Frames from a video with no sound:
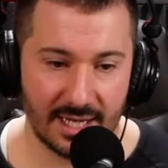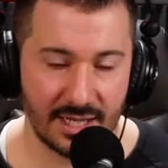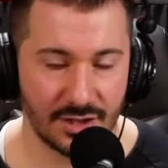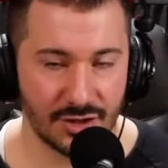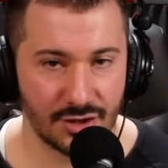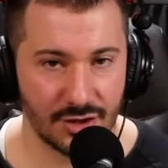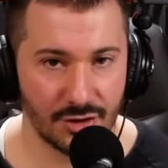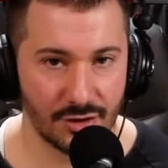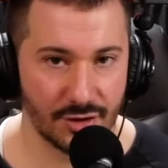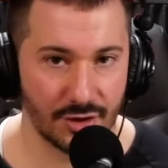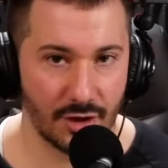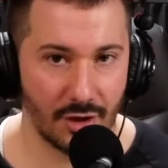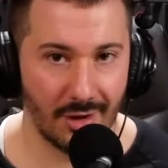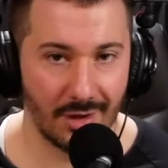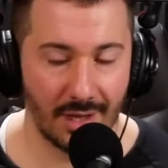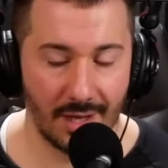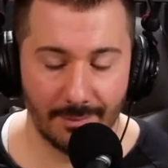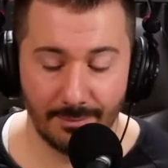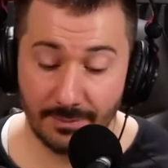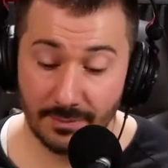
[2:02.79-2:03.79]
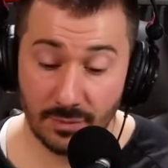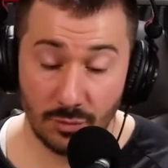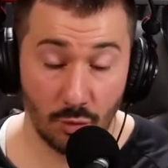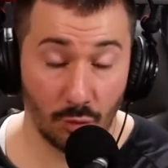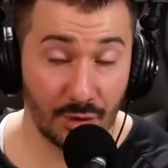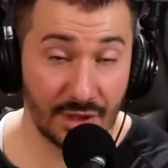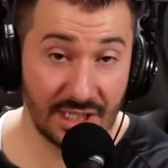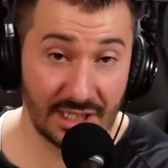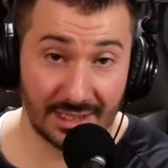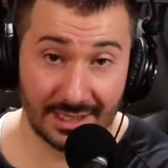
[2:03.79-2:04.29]
of stirred it all up.
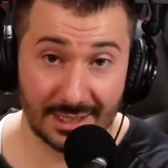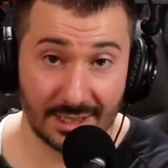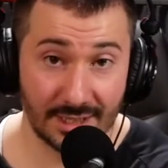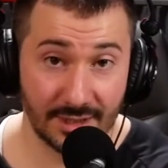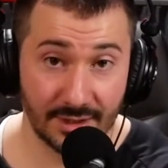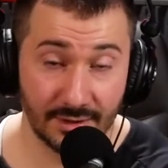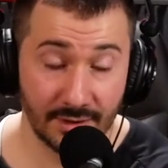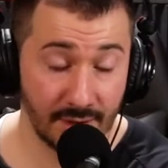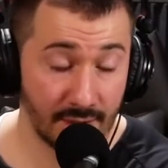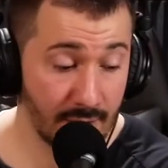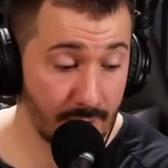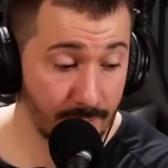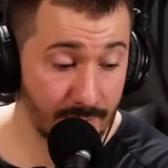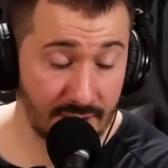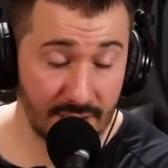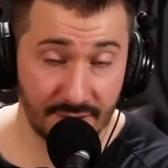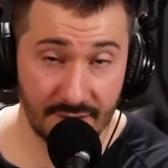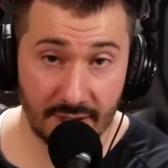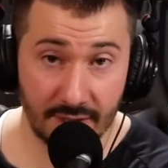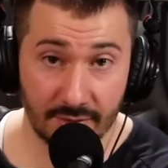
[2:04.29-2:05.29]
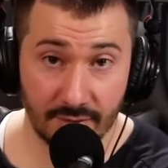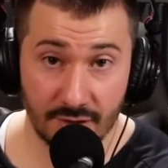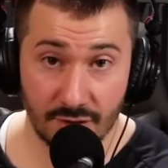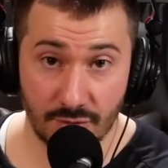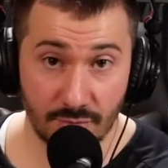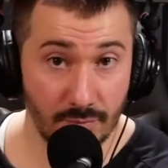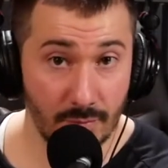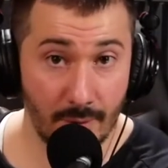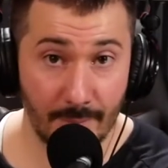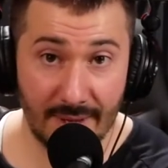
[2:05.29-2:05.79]
Really good. Peter Dinklage,
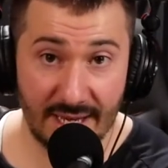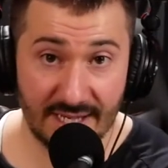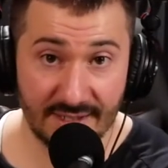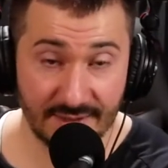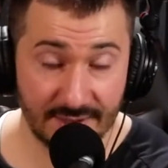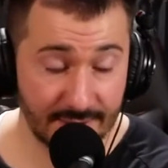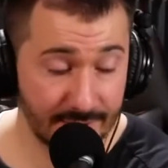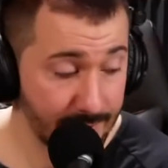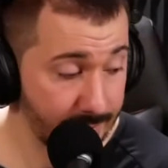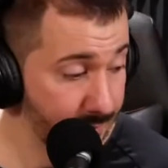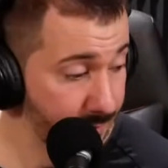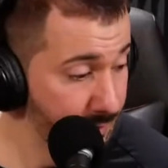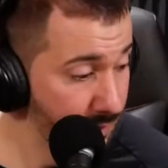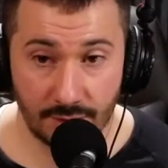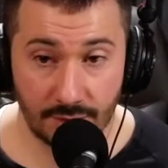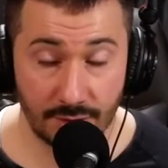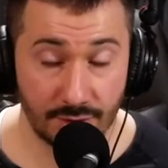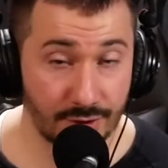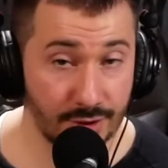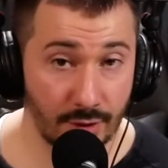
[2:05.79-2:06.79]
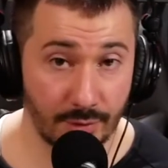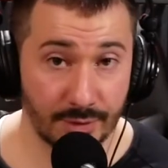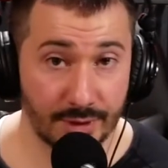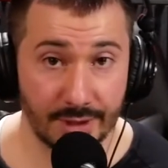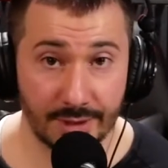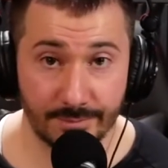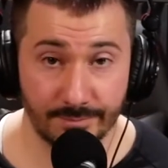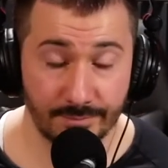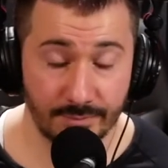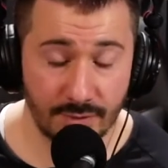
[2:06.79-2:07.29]
amazing, so
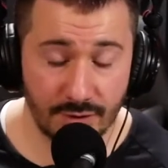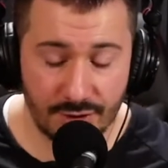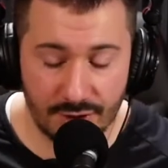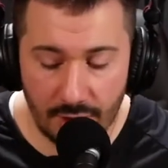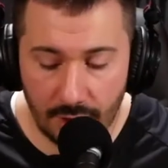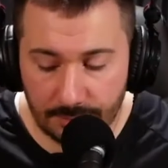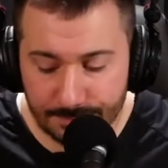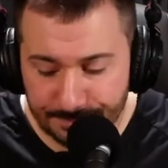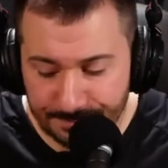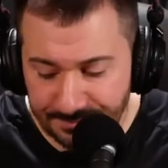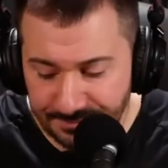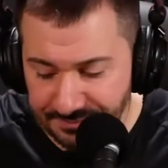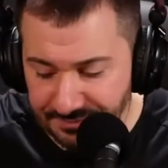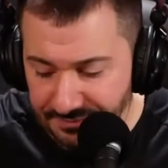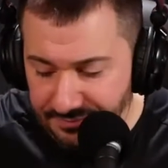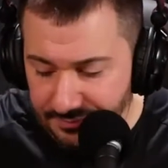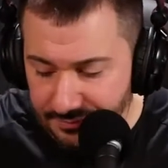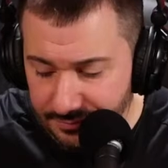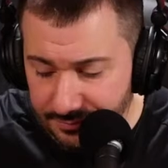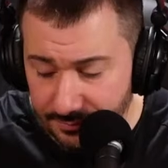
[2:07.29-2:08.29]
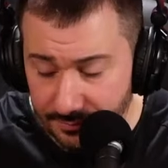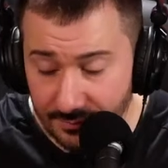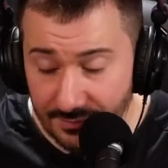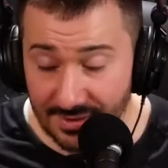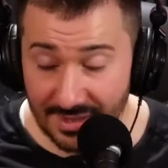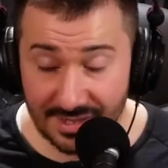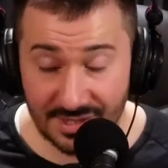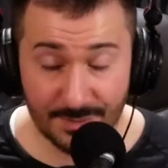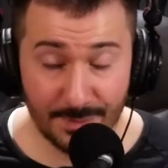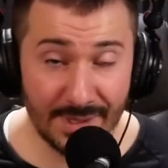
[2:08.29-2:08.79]
good. So.
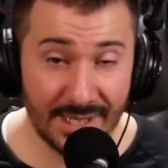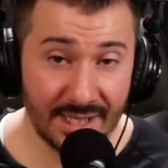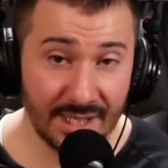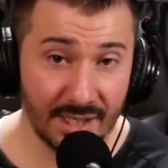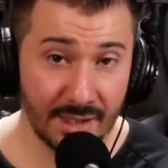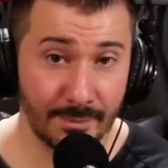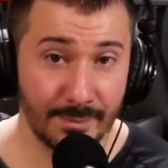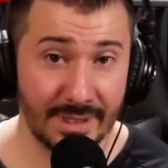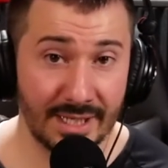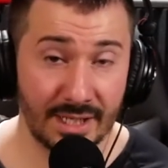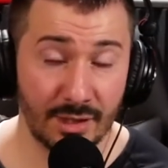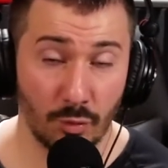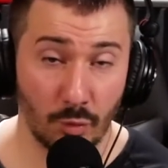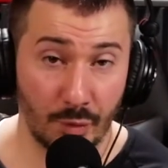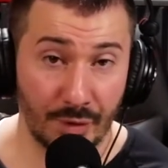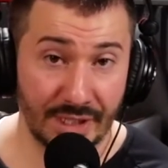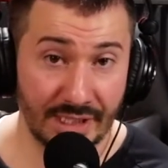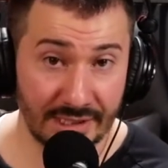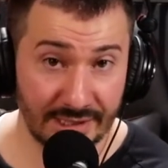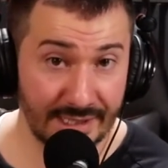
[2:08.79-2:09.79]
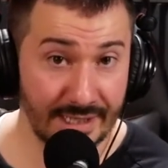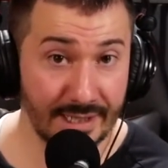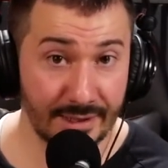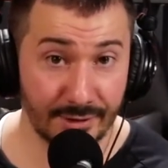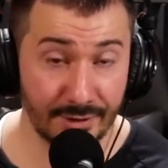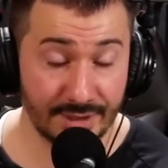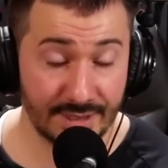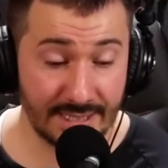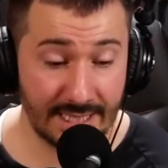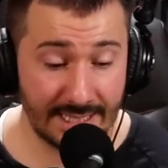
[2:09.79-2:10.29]
Speaking of being really
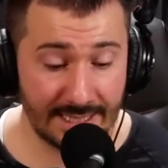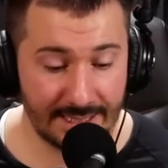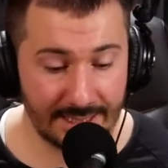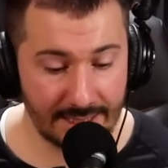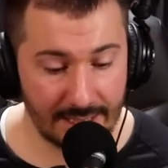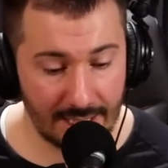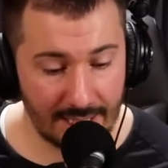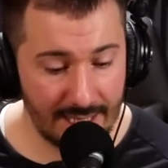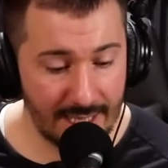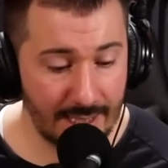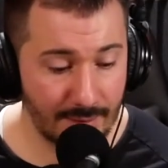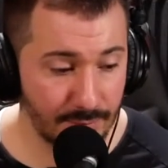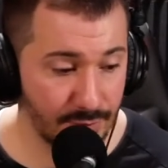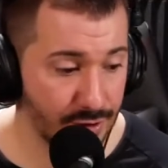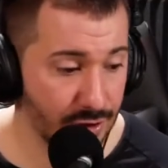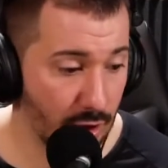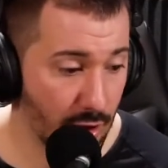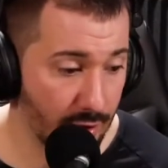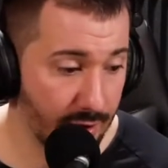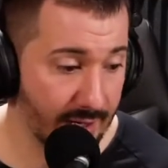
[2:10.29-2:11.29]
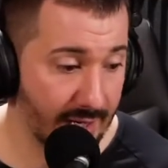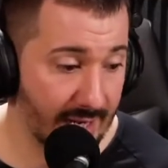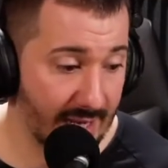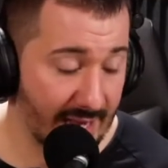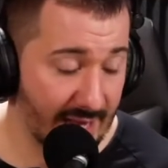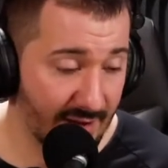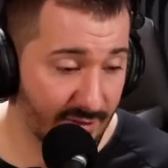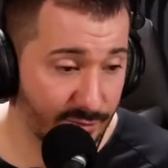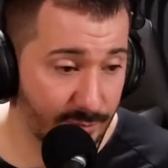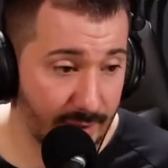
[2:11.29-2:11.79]
irritated, I am sorry I
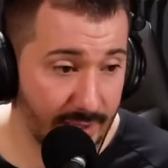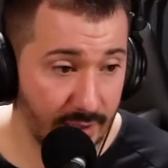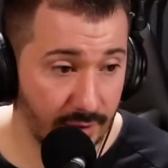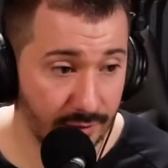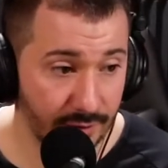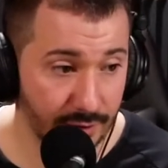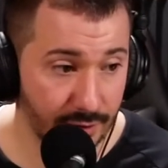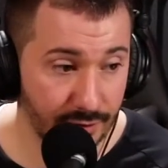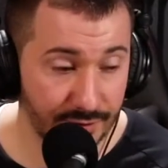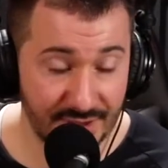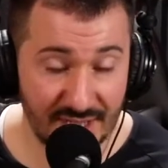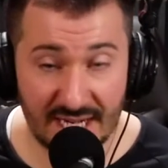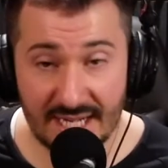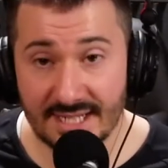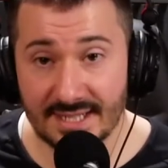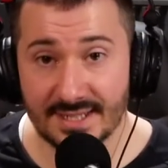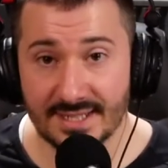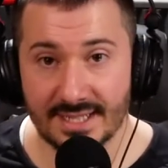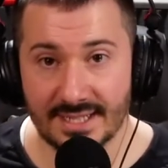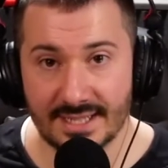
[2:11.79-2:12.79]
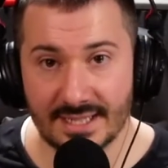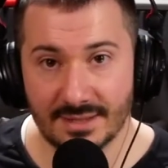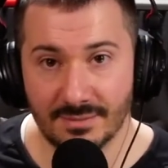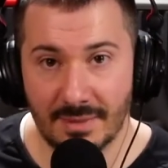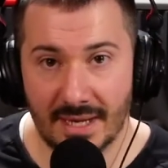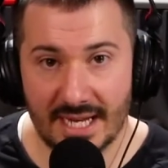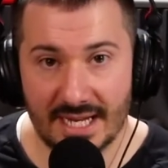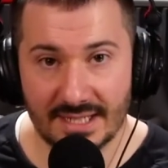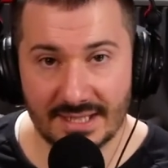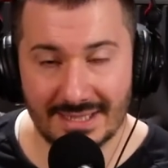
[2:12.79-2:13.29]
have been a little dicey these
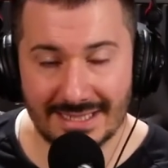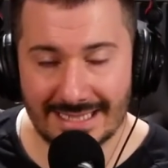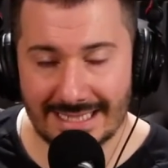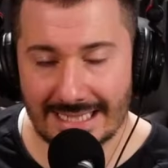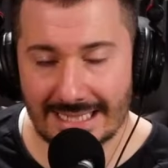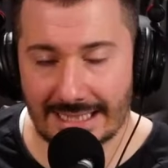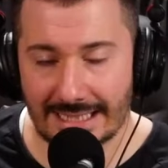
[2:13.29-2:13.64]
past